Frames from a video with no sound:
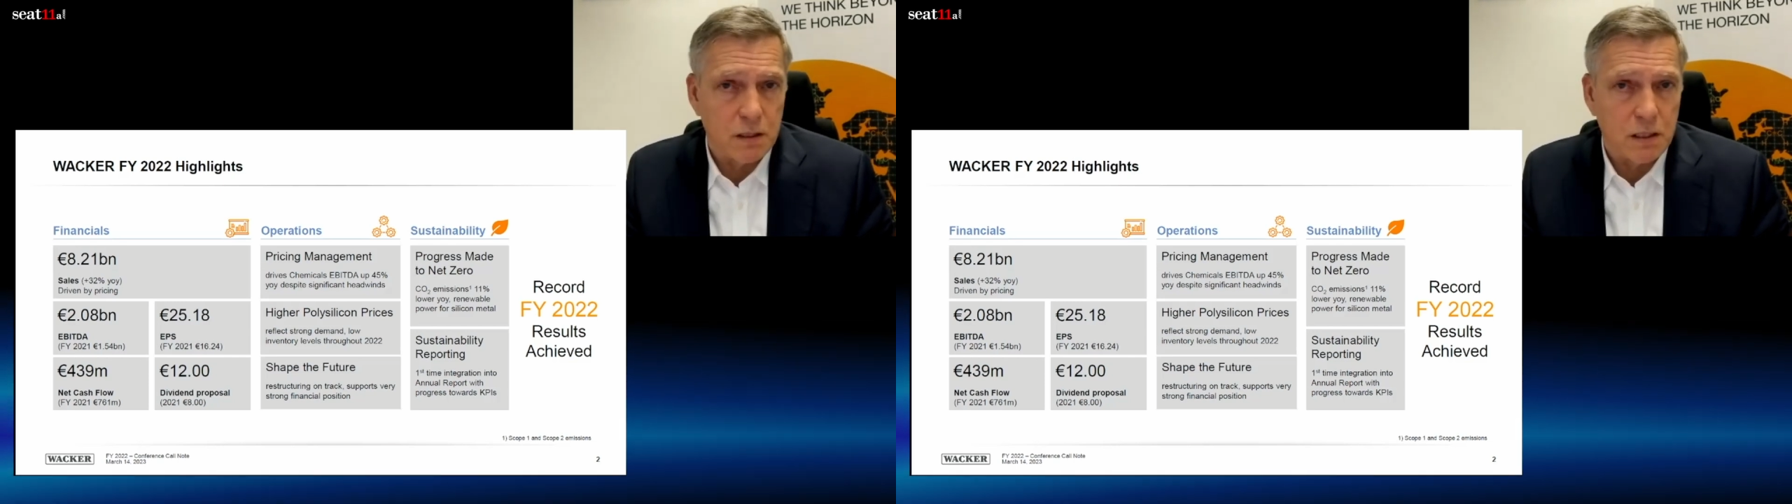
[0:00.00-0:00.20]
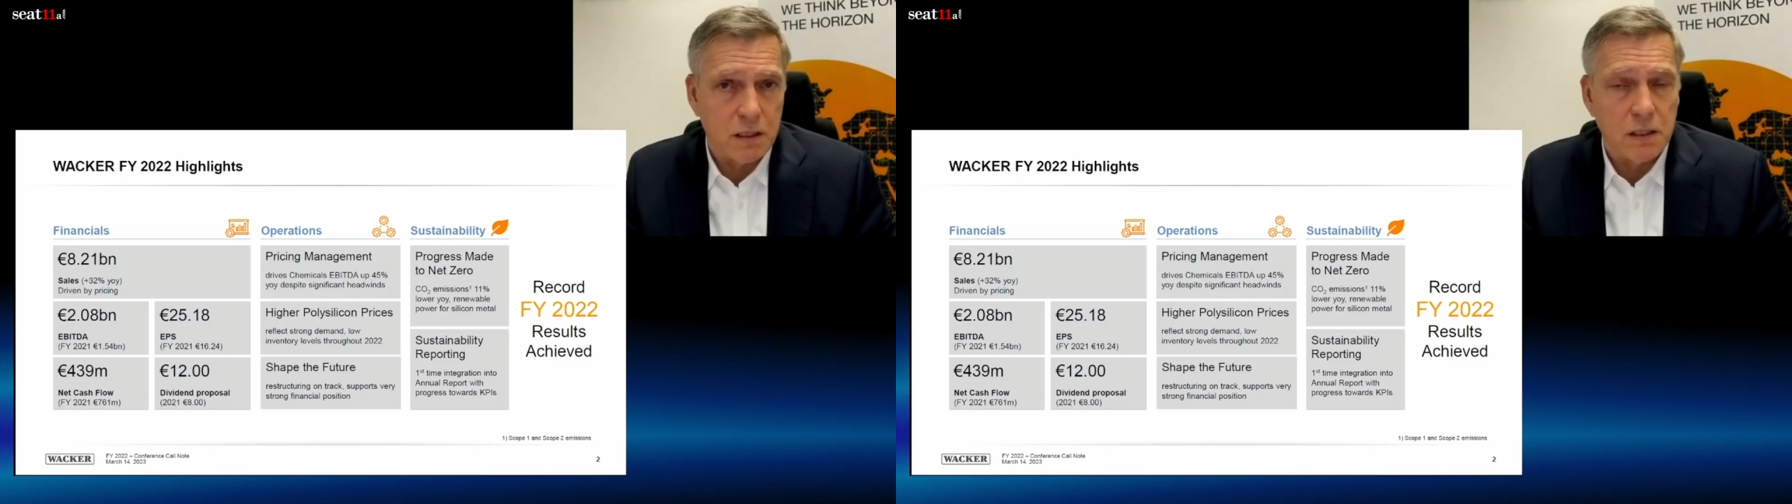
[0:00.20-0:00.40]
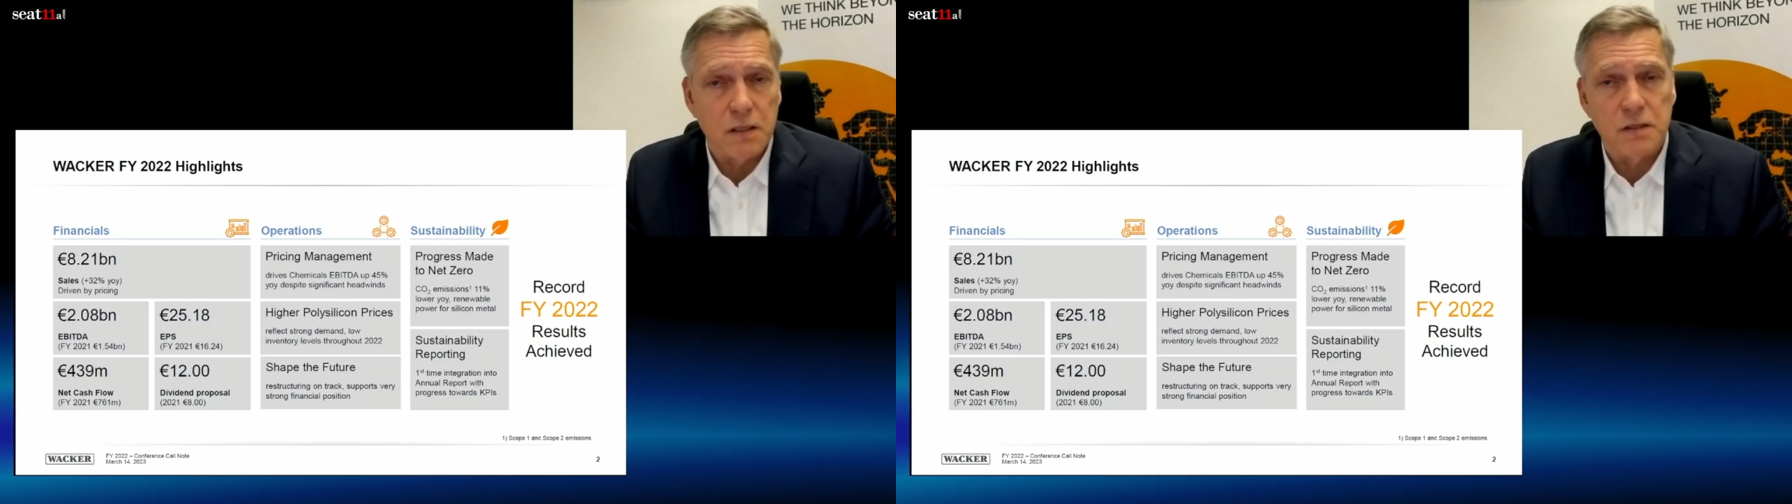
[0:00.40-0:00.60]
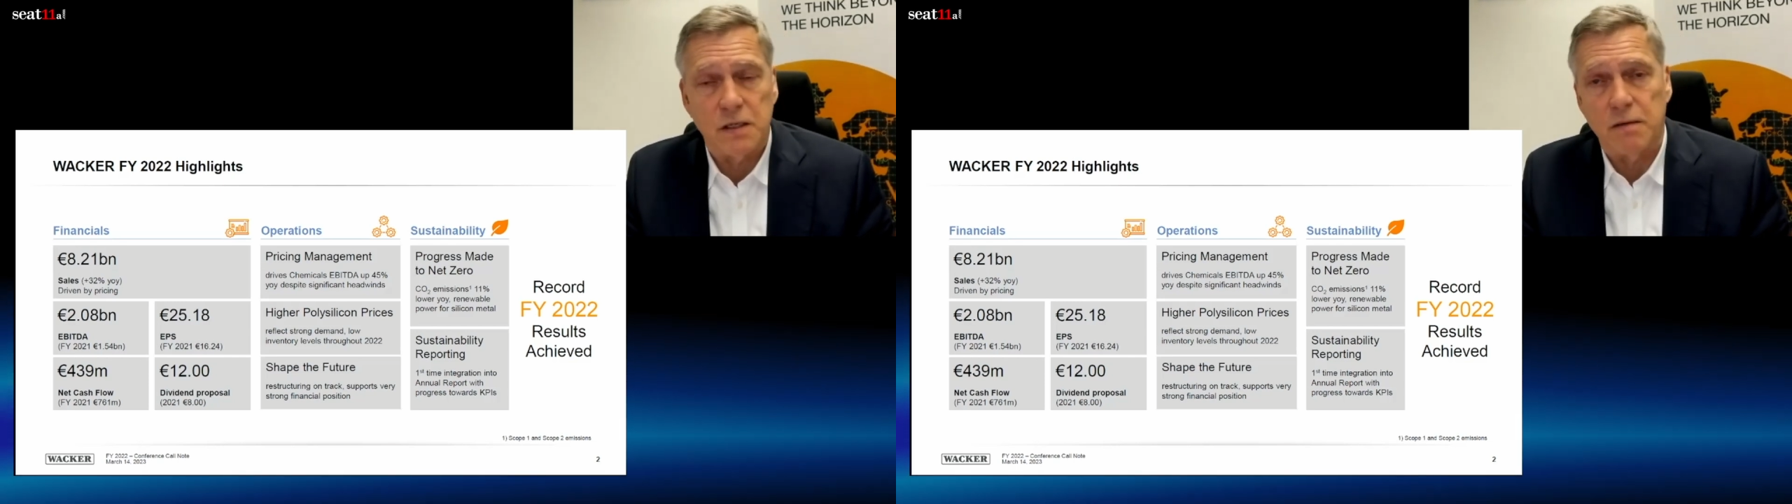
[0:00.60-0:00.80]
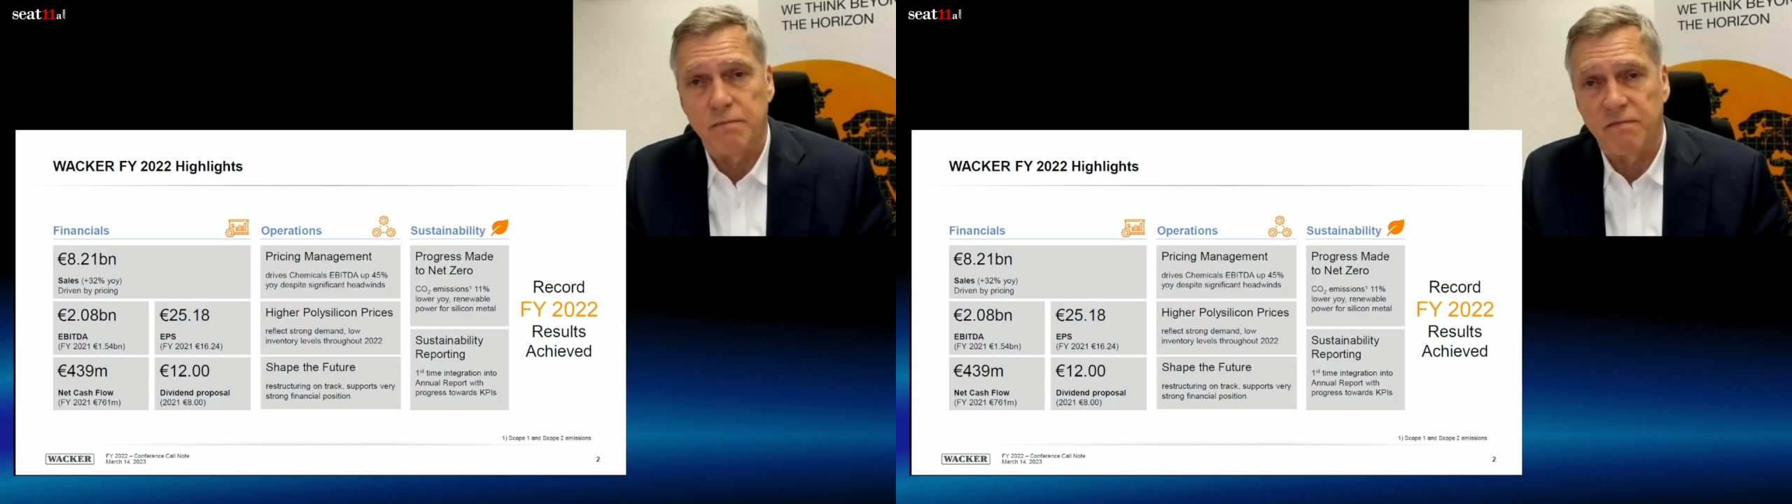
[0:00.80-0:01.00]
It is
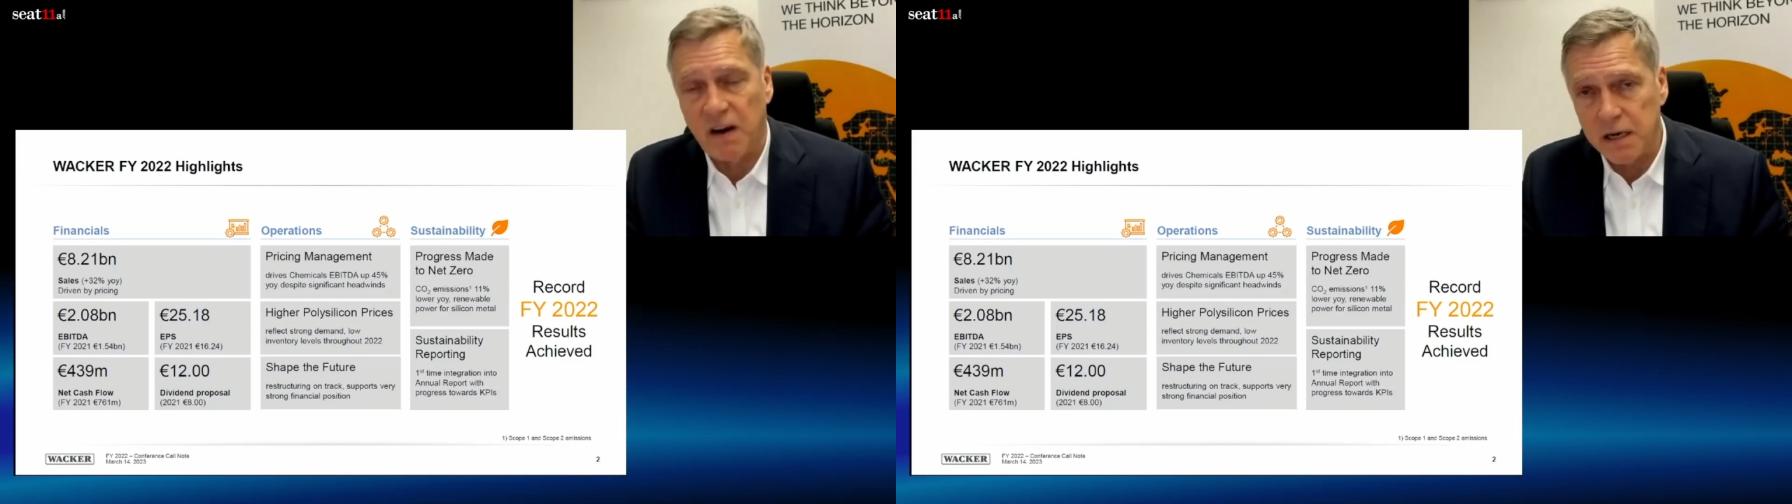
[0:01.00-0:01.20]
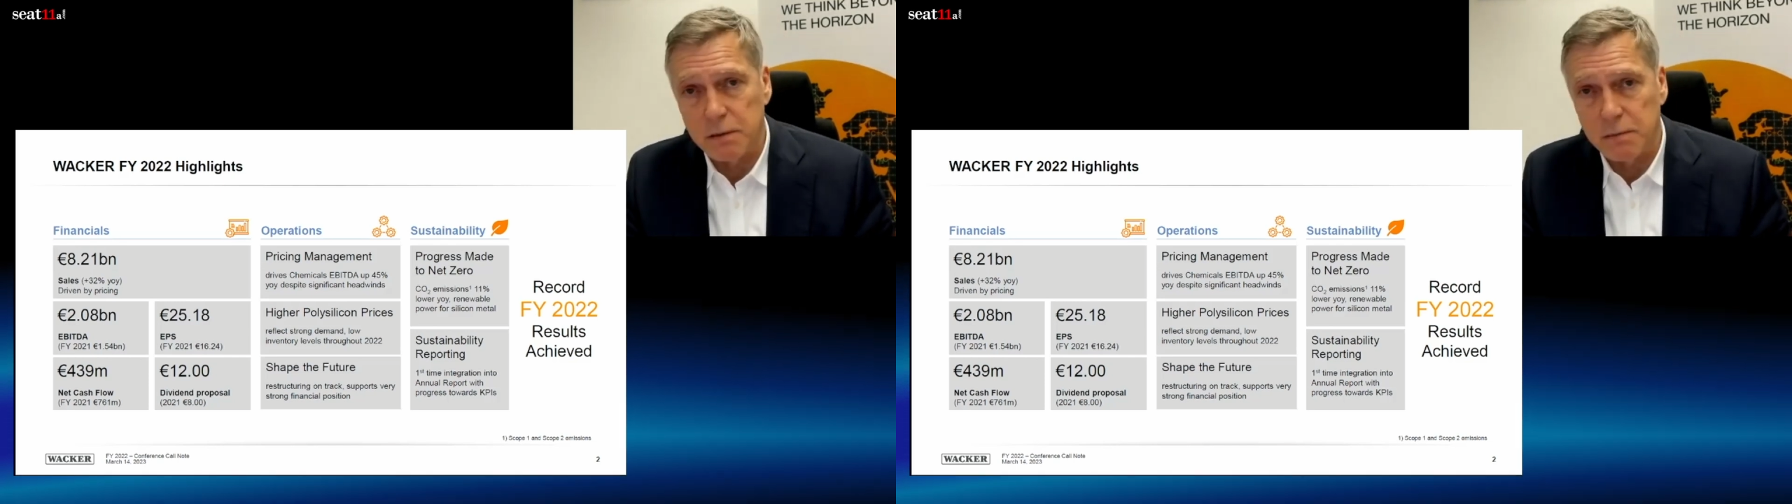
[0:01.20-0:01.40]
a viable